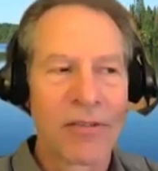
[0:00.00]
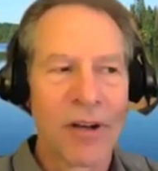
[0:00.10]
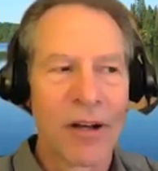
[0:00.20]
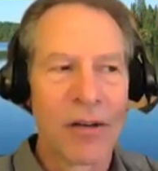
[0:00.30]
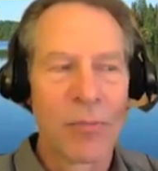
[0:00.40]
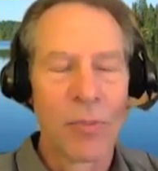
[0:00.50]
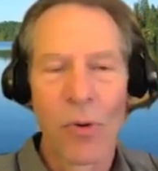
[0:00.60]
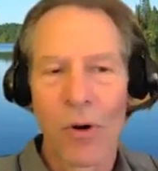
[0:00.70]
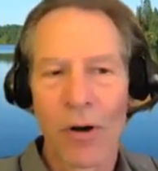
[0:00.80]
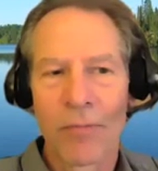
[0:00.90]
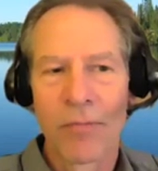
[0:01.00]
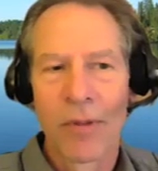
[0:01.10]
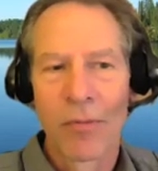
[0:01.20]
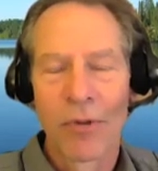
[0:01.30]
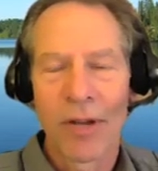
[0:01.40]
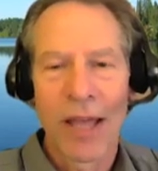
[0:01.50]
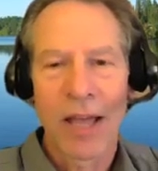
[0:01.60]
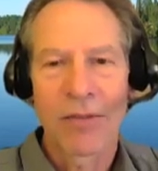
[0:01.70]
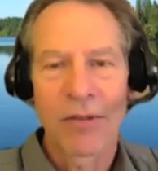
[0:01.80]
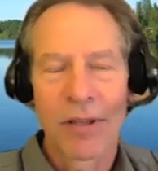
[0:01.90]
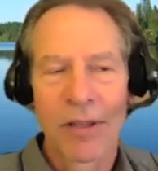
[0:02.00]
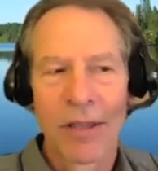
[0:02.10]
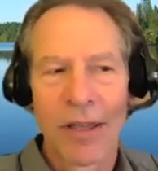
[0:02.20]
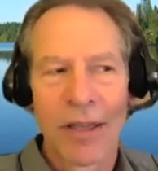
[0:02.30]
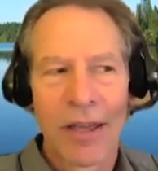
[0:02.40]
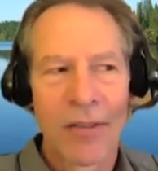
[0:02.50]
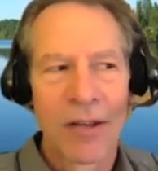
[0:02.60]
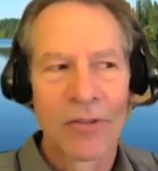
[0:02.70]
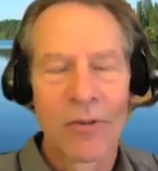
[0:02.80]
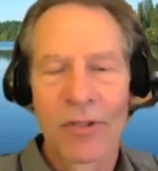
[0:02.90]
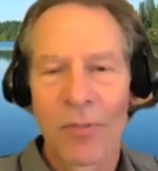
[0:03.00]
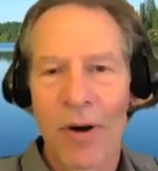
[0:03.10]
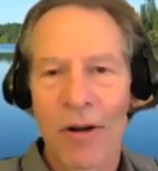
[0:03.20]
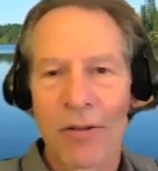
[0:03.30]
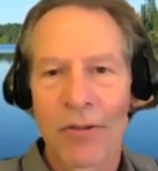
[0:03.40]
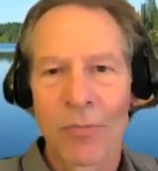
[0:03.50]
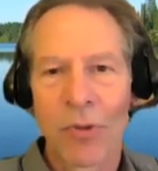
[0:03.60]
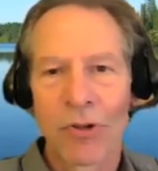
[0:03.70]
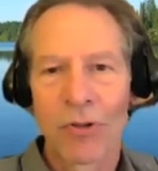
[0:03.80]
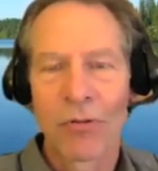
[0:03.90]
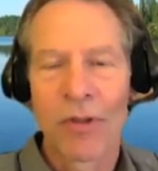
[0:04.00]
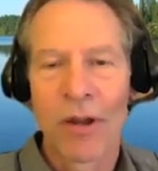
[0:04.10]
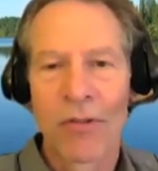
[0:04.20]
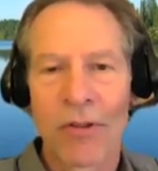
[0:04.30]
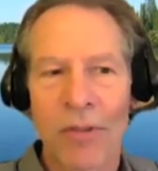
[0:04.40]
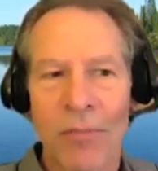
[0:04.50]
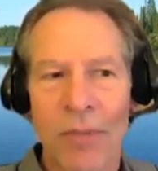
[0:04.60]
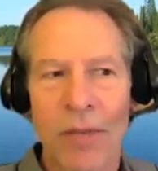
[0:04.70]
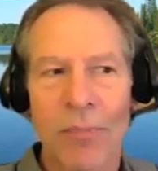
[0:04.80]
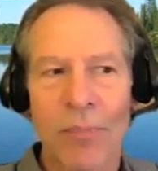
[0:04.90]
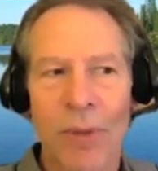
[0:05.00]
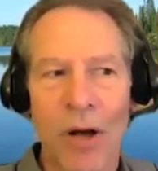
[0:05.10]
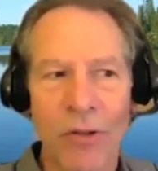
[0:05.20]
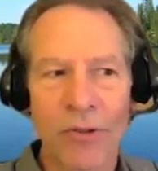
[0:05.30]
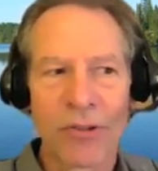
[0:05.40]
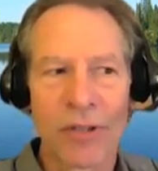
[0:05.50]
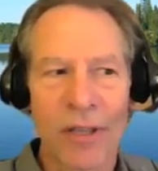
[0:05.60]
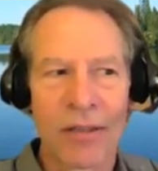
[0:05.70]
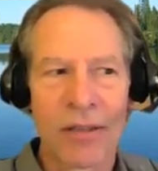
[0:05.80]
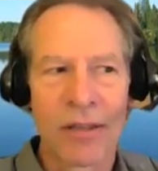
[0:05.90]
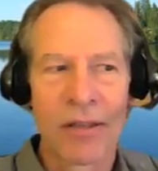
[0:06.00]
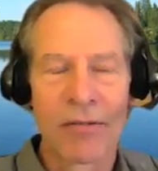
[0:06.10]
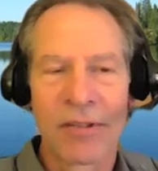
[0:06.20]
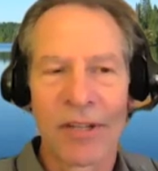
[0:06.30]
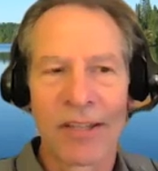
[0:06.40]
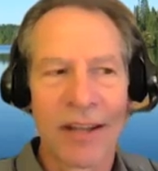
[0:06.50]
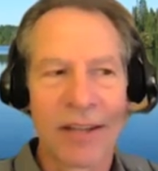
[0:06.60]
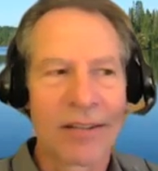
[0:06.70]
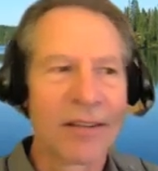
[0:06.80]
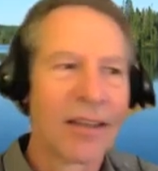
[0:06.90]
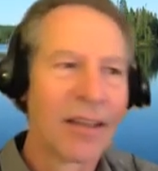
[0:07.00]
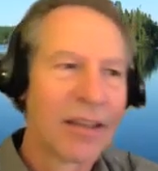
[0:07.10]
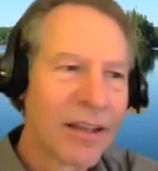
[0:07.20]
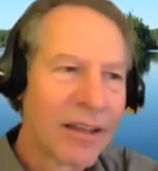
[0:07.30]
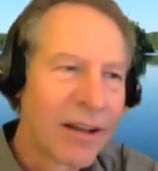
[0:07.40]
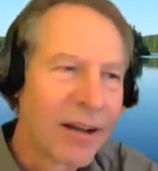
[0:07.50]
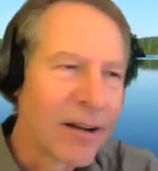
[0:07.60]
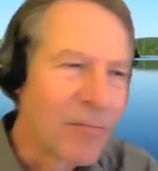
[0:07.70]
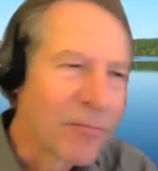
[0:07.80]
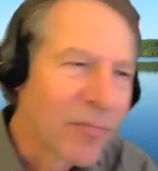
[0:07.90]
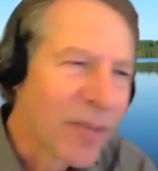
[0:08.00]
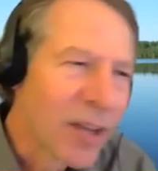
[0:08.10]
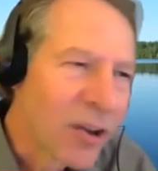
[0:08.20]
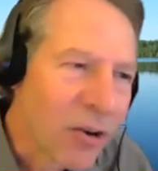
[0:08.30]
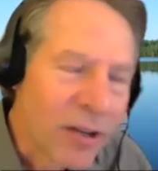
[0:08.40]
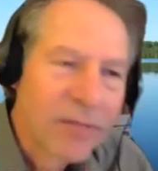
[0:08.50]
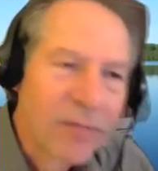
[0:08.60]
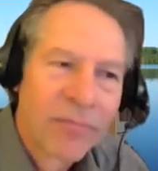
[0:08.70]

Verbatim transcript: uh, pore pretty accurately. And then as soon as a particle is pushed through there, there's a big pulse in the detected um, current.